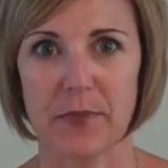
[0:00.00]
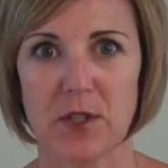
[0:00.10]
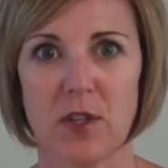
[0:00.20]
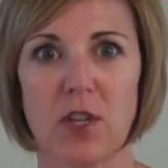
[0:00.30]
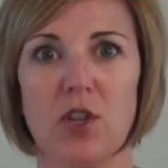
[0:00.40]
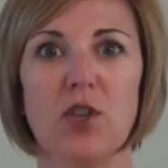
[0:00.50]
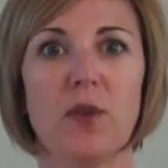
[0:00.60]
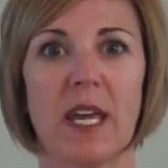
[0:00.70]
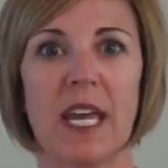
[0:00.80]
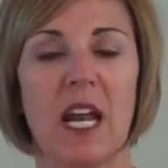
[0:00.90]
so that you
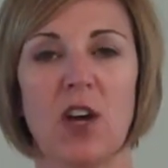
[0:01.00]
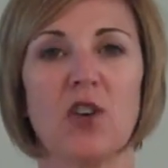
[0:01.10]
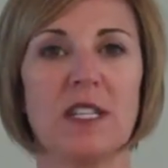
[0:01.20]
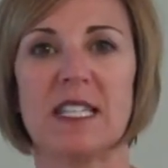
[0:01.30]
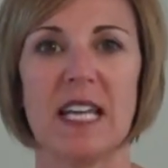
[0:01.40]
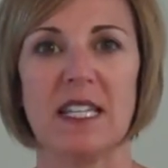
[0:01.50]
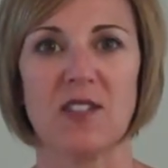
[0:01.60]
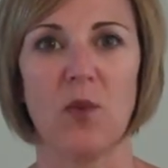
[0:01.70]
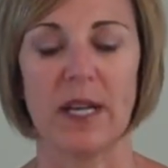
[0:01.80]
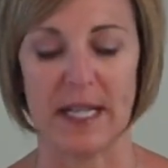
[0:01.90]
can get a good sense
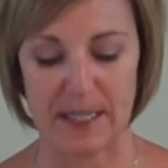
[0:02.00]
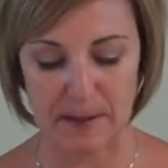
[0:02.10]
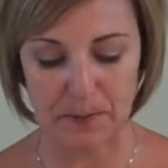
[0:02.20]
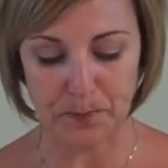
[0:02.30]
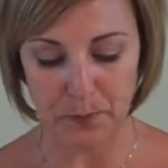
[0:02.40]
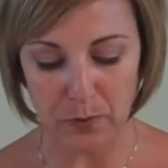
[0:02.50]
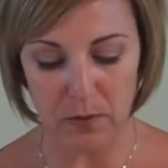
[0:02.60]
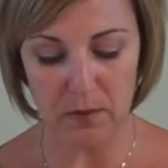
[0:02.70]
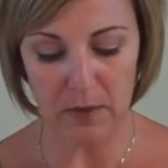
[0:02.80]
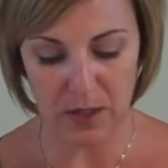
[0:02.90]
of what it is.
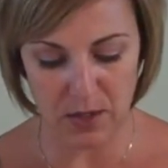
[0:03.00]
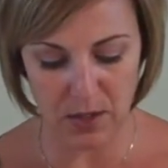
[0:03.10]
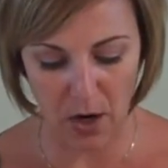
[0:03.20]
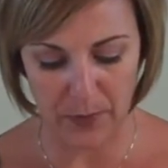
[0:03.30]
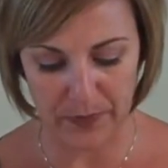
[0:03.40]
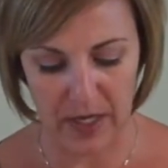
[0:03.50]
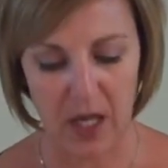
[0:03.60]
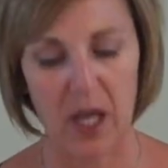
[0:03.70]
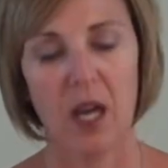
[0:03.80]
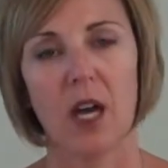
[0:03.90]
So,
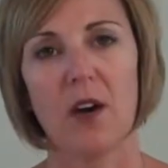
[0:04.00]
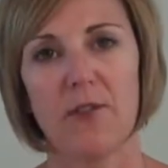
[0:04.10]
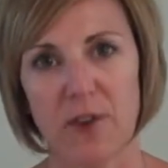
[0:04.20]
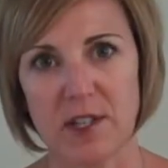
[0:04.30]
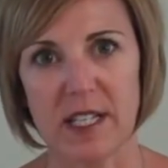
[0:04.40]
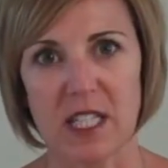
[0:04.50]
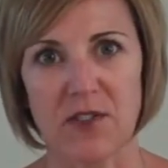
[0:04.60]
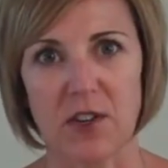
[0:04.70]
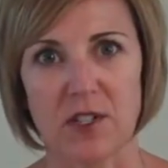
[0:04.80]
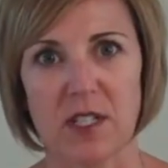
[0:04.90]
first things
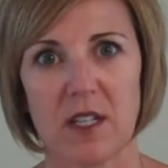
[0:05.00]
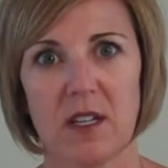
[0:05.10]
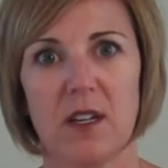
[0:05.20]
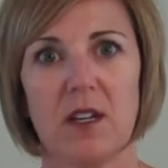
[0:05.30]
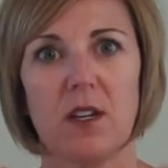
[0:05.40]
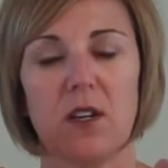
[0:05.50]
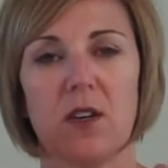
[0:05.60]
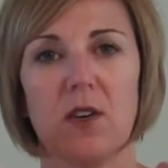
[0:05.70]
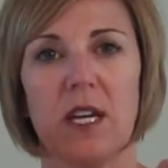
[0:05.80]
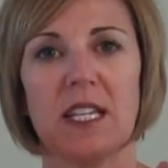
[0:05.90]
first.
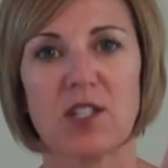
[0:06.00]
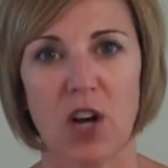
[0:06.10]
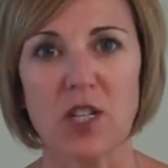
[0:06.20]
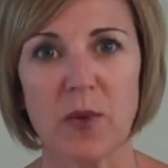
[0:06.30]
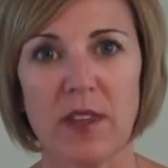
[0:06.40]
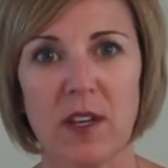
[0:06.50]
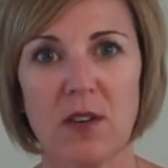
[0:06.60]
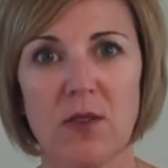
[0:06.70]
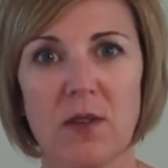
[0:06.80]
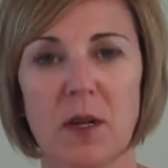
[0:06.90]
It starts with
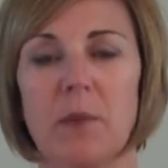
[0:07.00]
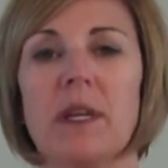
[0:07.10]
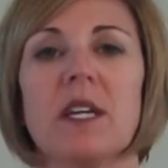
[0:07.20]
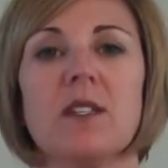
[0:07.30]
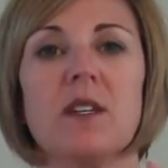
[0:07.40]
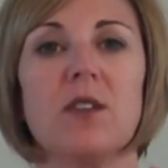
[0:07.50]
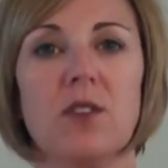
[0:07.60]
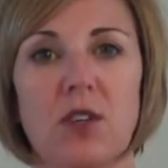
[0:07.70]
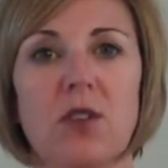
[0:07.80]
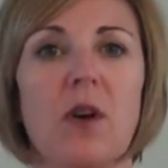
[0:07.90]
you because
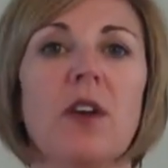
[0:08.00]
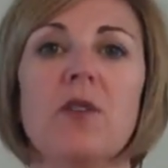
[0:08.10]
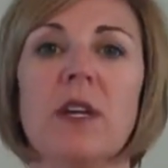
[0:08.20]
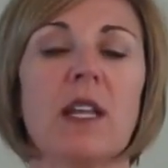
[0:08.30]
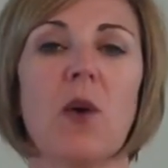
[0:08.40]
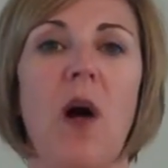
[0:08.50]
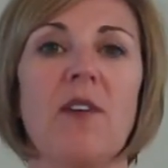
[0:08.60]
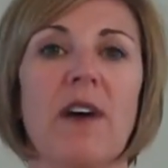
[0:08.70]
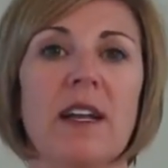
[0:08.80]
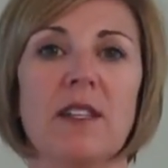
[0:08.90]
you are uniquely
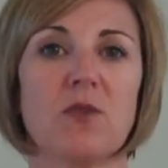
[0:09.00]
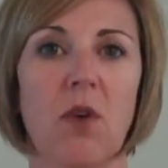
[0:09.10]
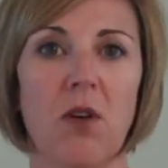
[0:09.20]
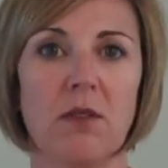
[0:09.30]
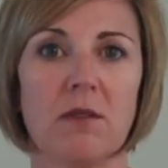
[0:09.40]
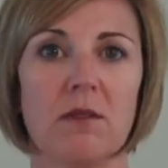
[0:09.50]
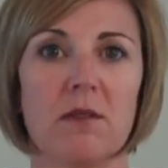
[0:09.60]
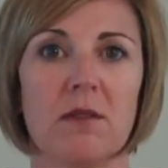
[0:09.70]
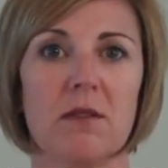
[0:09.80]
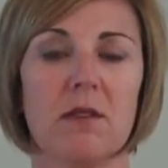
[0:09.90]
qualified in this role.
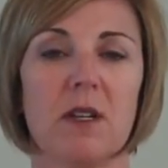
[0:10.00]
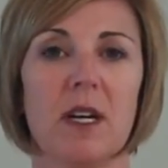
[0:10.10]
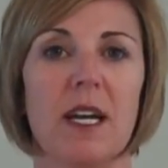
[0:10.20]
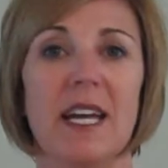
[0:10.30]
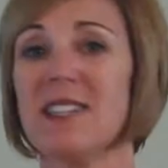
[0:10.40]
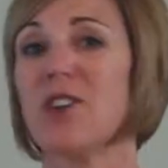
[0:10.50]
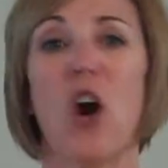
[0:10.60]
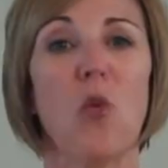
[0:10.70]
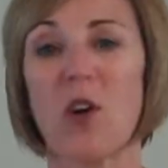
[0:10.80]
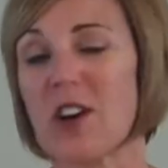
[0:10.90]
His
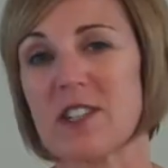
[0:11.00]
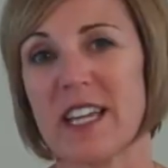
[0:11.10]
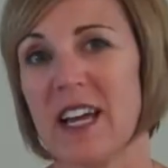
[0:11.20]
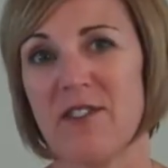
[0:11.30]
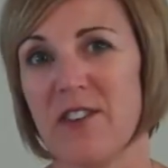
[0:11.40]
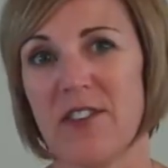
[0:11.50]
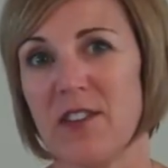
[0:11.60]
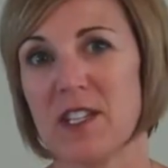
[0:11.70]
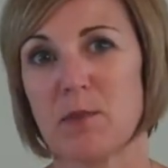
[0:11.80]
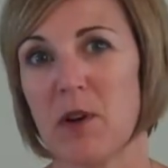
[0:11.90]
co-workers can't fulfill
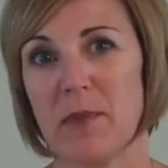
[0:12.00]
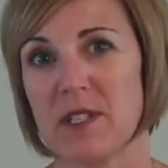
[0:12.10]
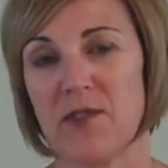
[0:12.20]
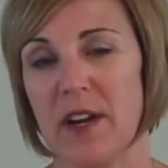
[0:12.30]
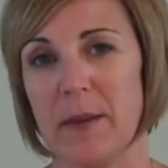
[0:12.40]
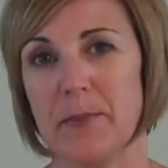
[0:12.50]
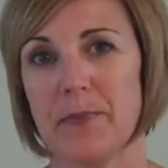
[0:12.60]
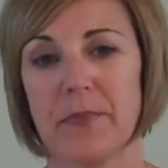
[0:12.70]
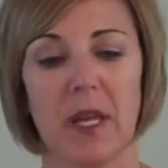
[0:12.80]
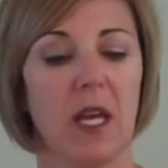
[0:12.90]
this purpose for him.
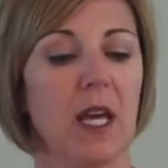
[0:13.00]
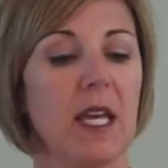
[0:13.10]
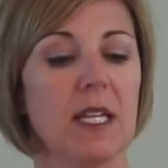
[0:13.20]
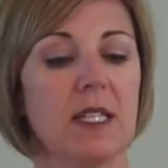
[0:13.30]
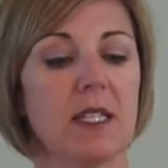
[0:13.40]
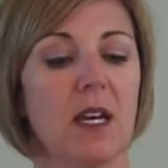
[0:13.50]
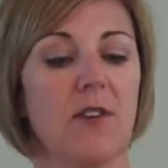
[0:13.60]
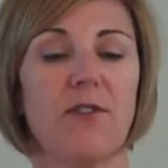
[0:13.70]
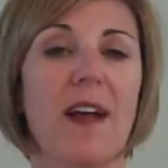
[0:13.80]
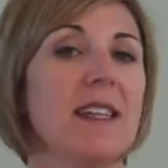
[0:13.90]
His
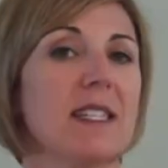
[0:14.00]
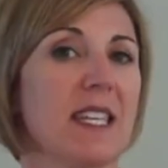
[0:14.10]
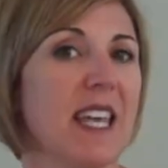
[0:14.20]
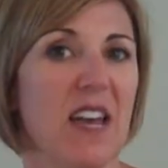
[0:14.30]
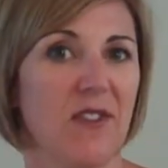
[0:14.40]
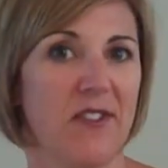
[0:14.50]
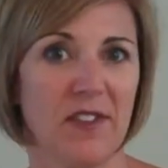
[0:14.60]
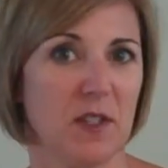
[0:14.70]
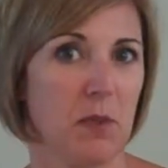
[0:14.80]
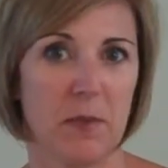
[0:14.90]
friends can't fulfill
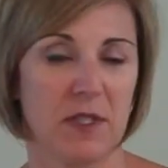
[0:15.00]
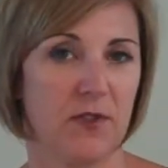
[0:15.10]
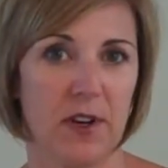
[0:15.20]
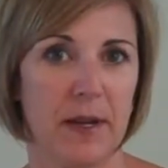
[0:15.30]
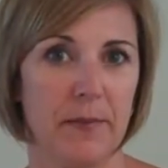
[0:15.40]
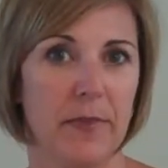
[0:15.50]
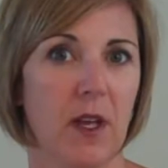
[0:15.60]
this purpose for him.